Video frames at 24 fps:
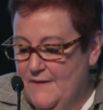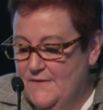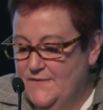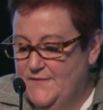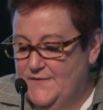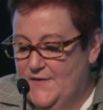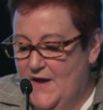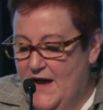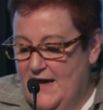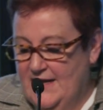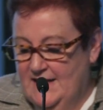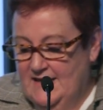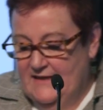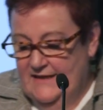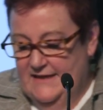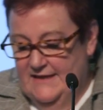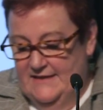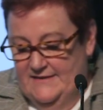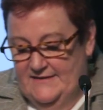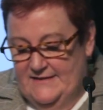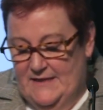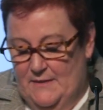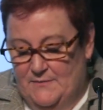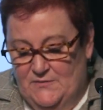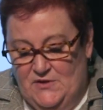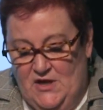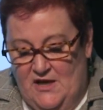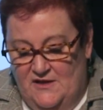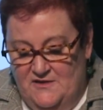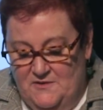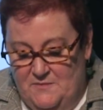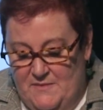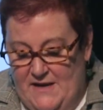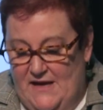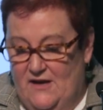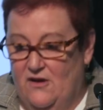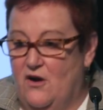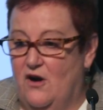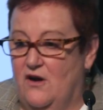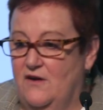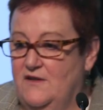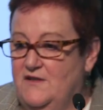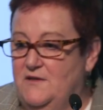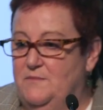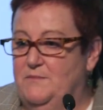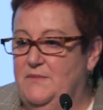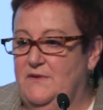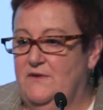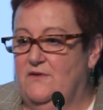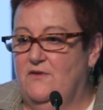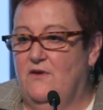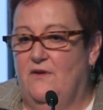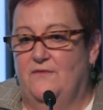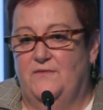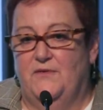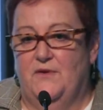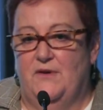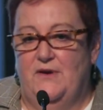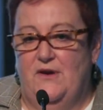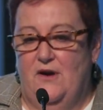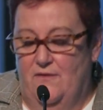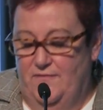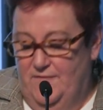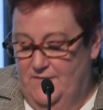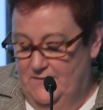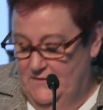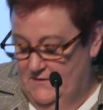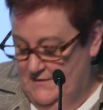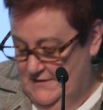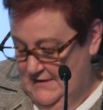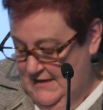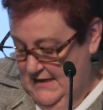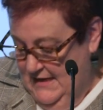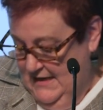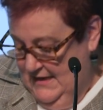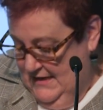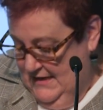Finally, it's sometimes about cost, but not very often.